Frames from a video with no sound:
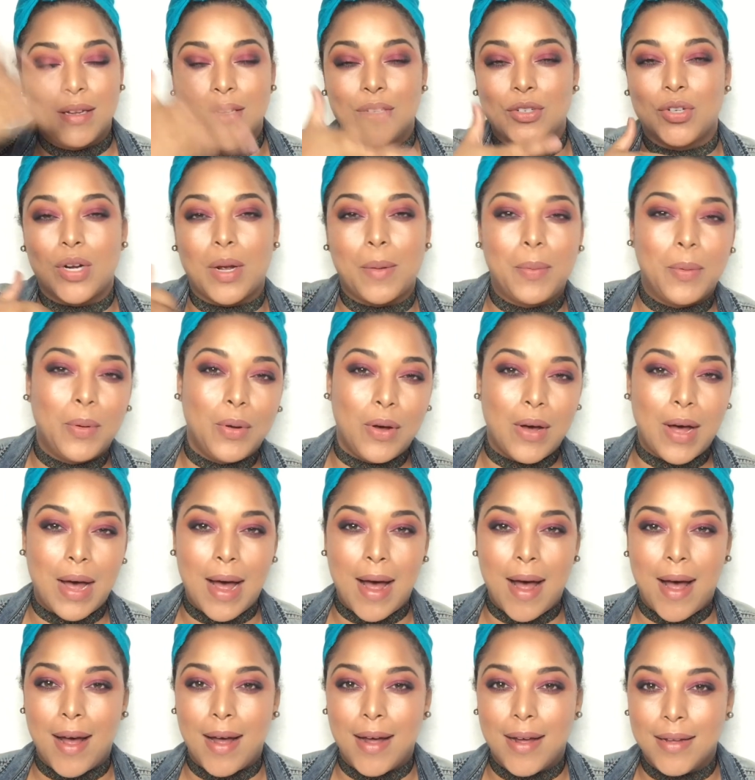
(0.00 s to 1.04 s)
Tropical
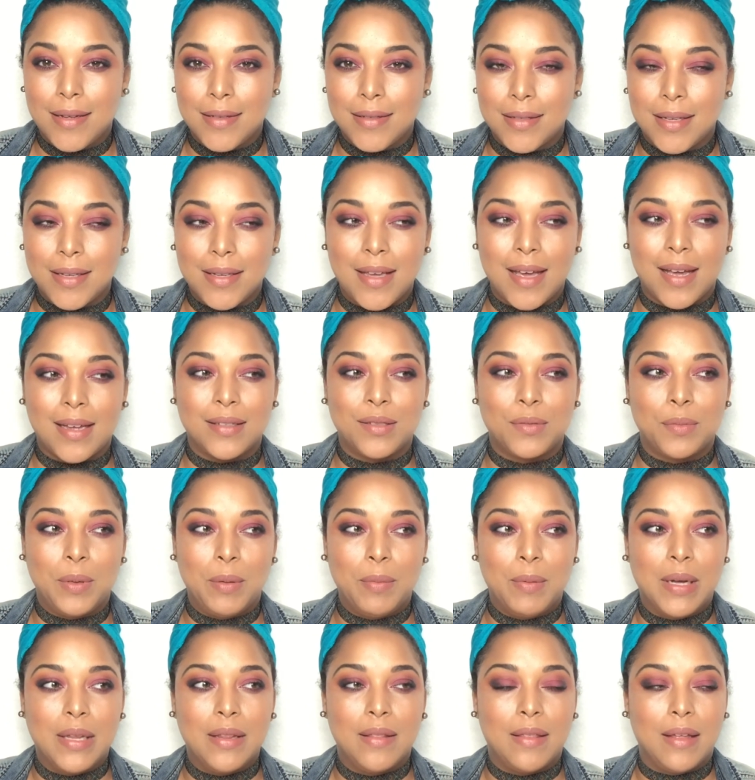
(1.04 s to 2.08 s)
Eyes. Yes, we
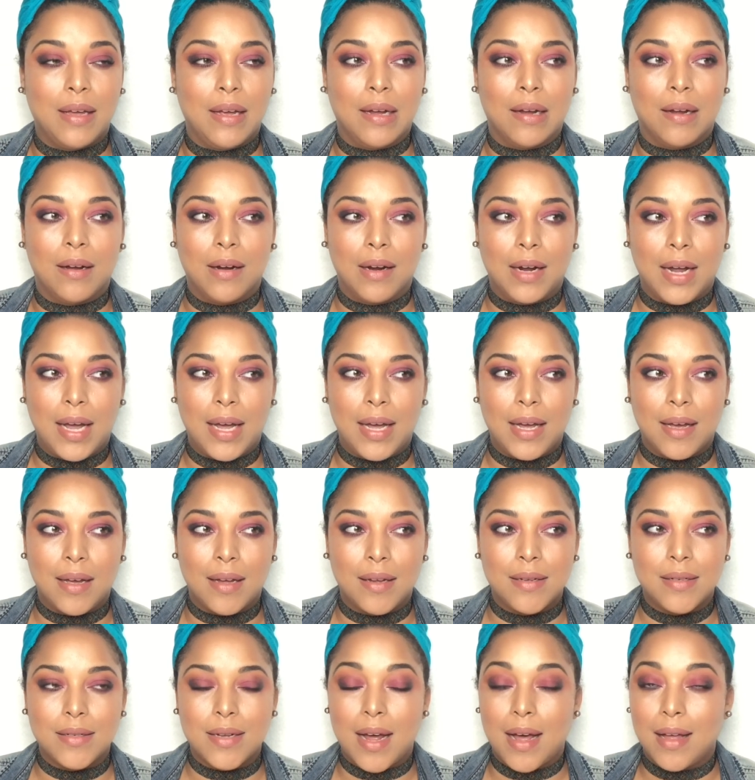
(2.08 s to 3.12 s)
went there
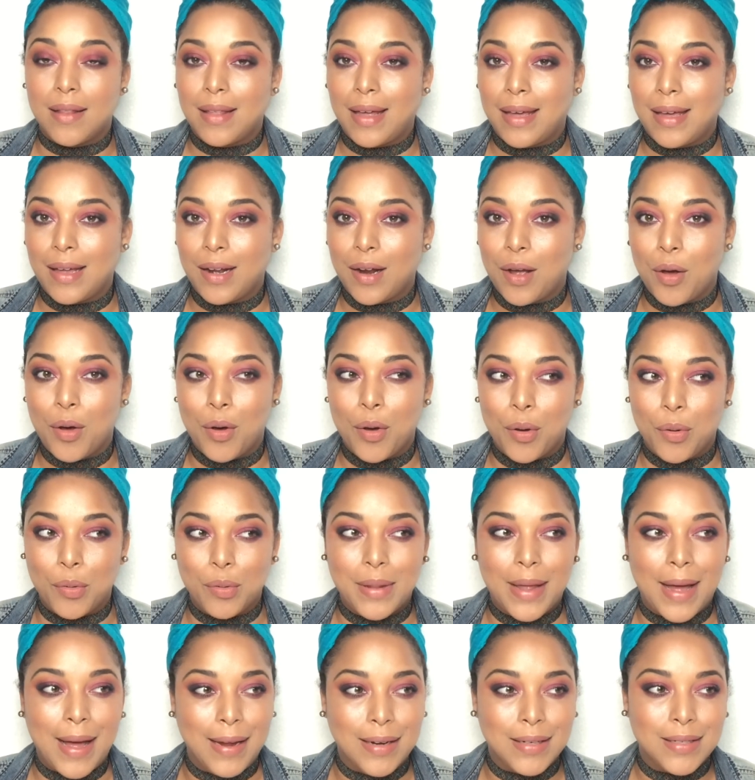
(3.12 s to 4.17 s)
and I like it a whole
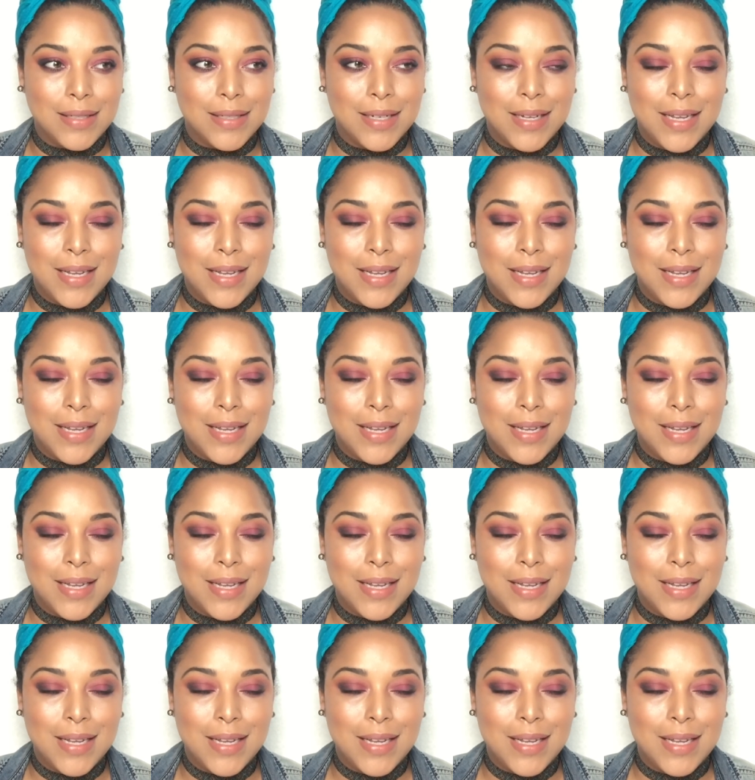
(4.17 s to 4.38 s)
lot.